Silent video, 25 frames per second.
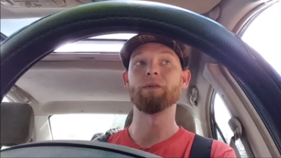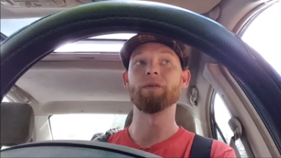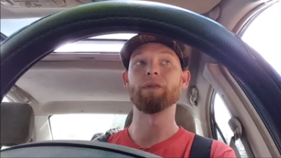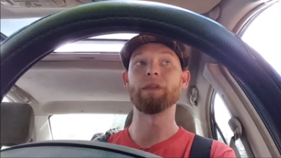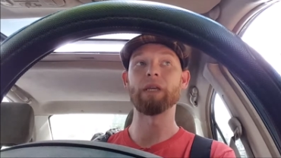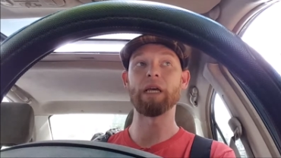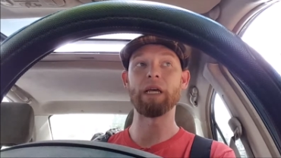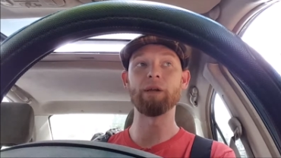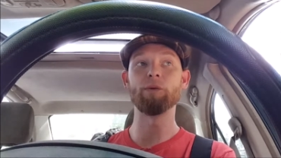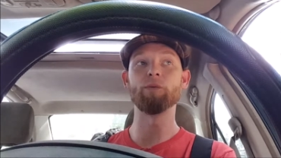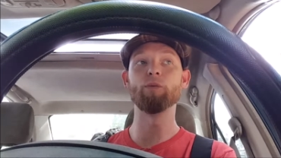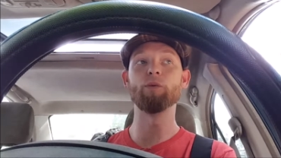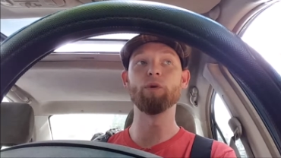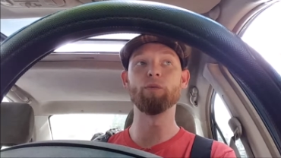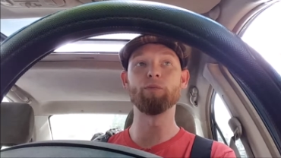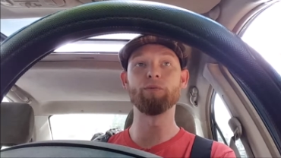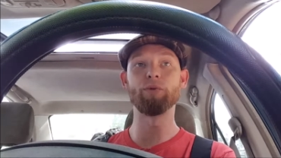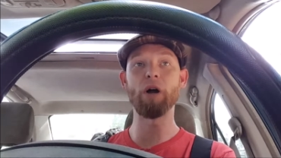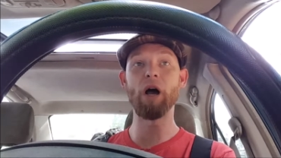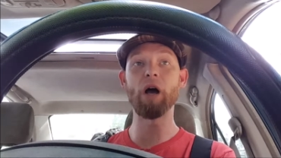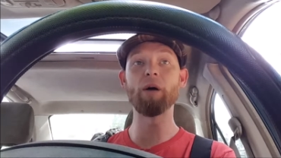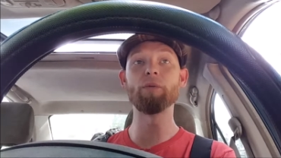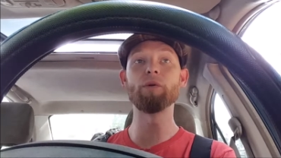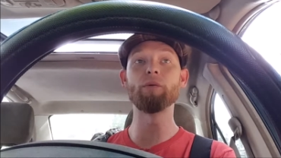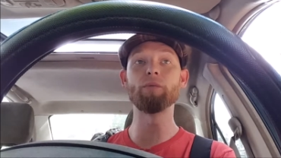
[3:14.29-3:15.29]
that it will
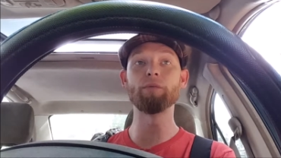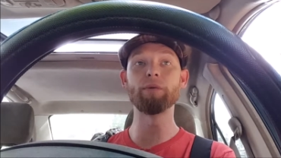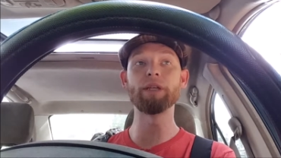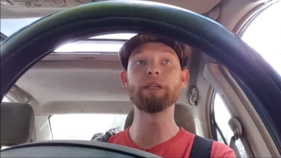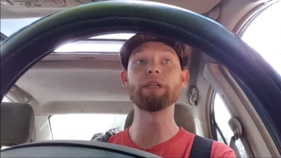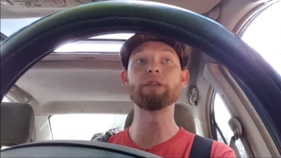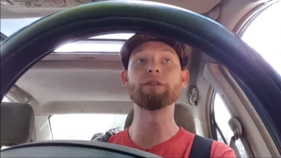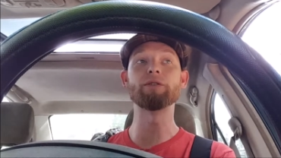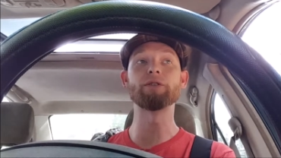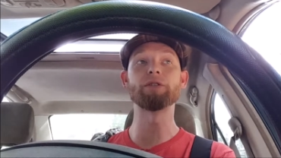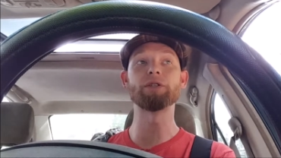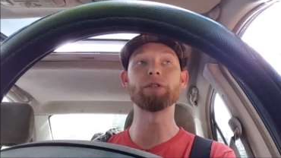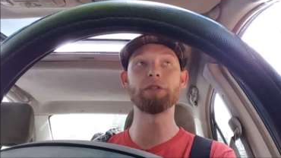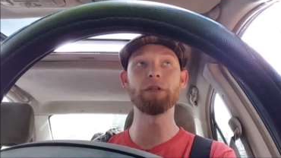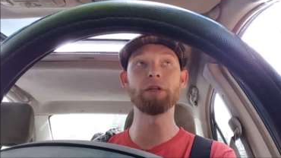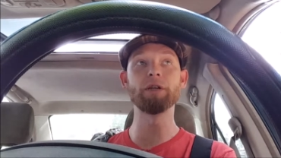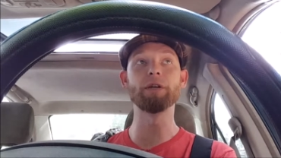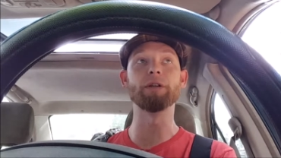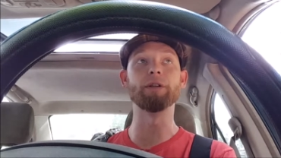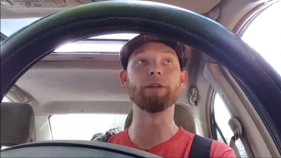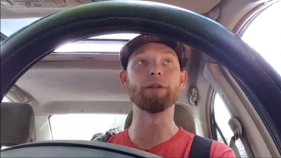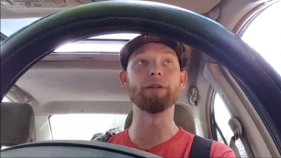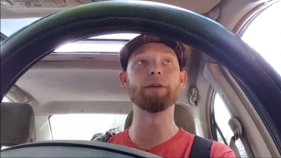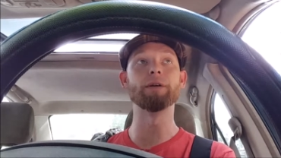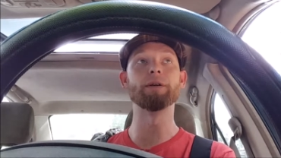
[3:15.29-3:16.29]
probably
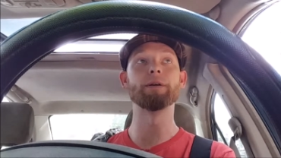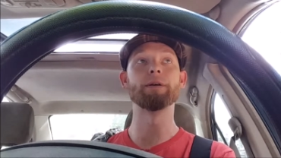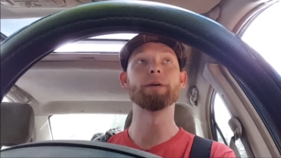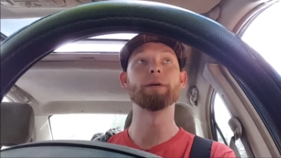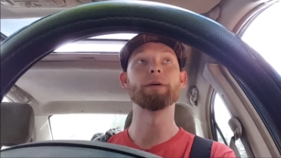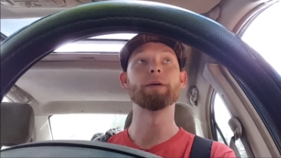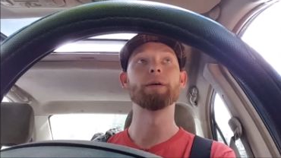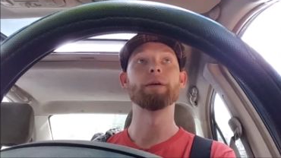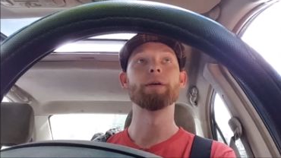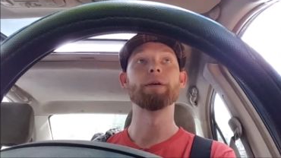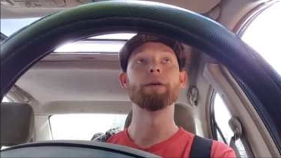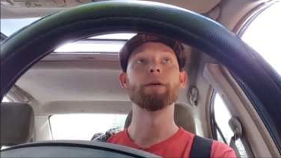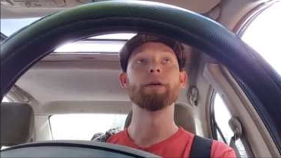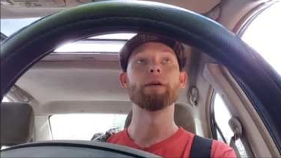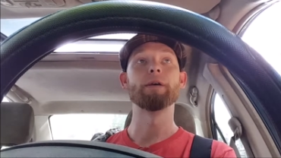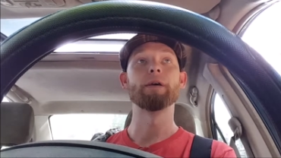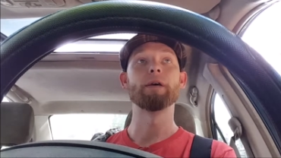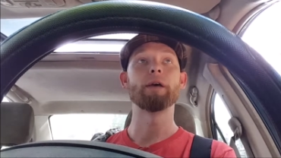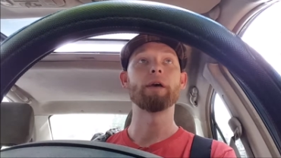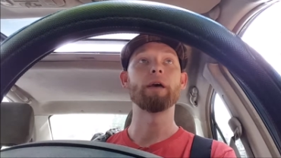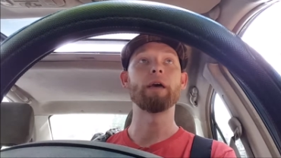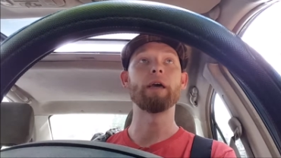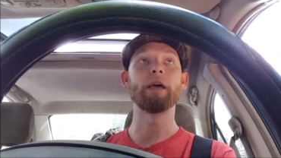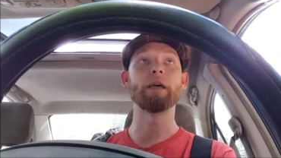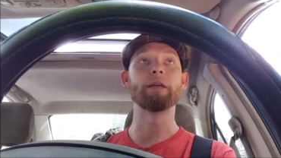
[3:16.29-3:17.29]
still
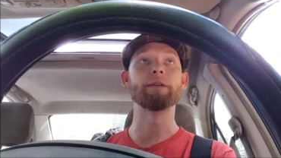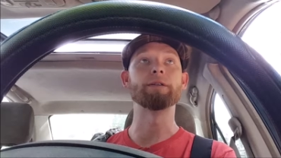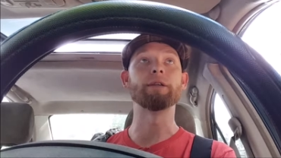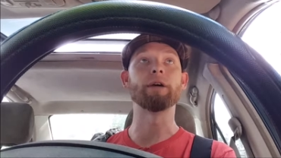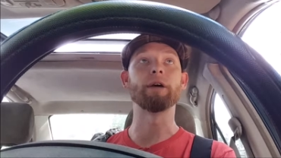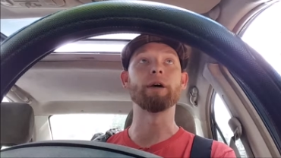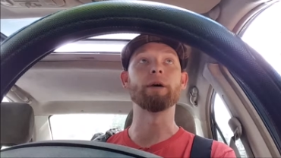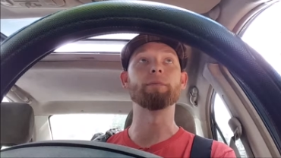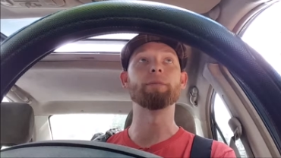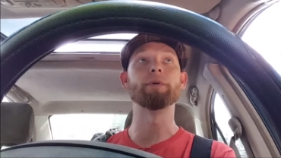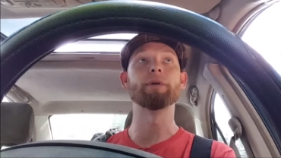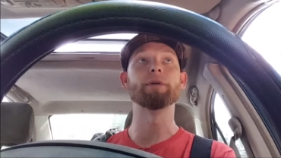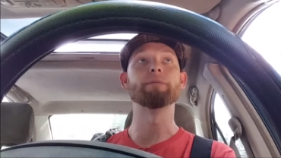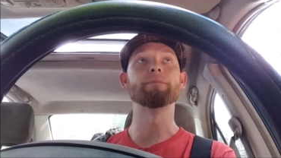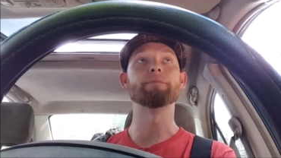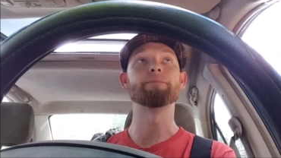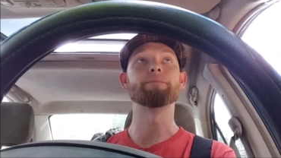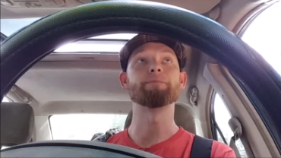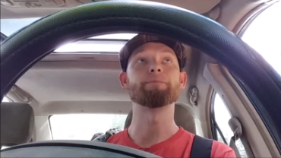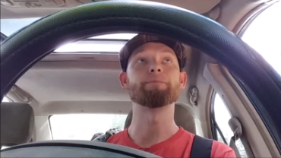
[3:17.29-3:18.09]
end up